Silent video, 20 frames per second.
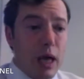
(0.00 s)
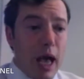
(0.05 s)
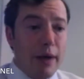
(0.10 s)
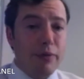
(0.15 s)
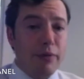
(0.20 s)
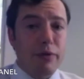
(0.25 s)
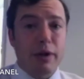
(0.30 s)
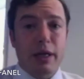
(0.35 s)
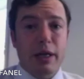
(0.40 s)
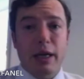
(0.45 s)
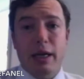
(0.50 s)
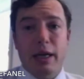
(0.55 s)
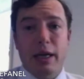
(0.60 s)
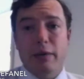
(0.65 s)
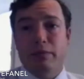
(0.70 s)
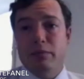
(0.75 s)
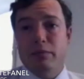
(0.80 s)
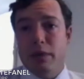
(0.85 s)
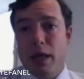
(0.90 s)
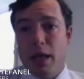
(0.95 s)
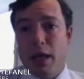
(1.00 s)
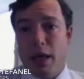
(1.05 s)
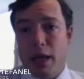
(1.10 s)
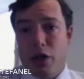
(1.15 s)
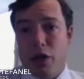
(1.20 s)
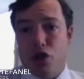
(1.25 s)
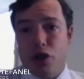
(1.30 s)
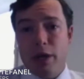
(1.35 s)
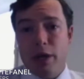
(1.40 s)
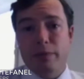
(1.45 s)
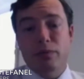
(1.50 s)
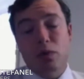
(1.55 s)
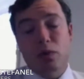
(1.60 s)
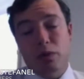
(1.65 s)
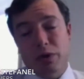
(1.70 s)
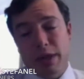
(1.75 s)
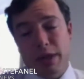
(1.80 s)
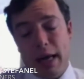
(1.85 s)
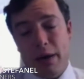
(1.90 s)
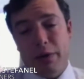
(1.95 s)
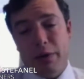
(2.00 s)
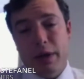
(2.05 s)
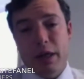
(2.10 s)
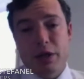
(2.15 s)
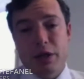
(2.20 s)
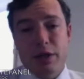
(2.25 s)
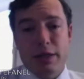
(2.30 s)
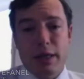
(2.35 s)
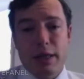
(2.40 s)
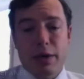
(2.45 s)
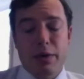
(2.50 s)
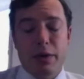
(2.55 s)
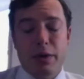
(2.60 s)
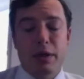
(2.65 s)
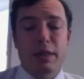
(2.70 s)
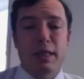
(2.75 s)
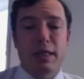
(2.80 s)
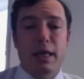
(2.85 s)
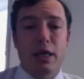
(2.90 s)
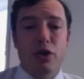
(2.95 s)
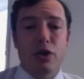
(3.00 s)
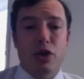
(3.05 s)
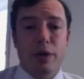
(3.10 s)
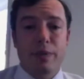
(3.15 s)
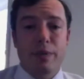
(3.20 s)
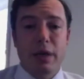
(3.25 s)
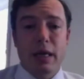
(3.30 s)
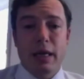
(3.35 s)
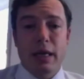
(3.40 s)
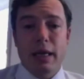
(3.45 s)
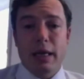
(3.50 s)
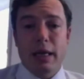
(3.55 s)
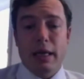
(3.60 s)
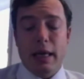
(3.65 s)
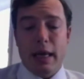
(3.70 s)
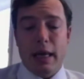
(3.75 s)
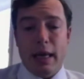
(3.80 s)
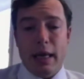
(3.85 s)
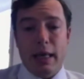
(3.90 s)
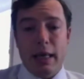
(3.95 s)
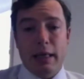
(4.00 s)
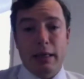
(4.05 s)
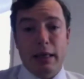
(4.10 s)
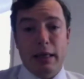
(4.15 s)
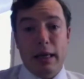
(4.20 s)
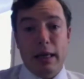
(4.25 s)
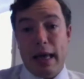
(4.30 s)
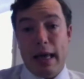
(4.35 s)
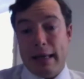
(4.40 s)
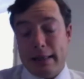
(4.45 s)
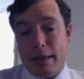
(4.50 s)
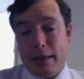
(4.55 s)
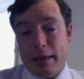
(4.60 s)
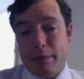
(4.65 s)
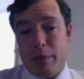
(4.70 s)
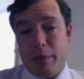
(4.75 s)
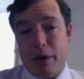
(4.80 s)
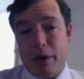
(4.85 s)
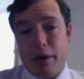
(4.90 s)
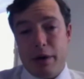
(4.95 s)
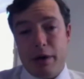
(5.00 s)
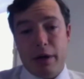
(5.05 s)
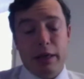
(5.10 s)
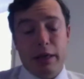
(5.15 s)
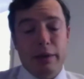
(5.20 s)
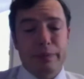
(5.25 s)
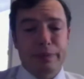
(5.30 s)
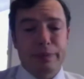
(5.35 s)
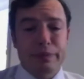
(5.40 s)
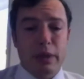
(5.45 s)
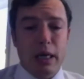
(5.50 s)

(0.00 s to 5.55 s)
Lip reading: Africa, Asia, or South Asia, Southeast Asia, and Latin America.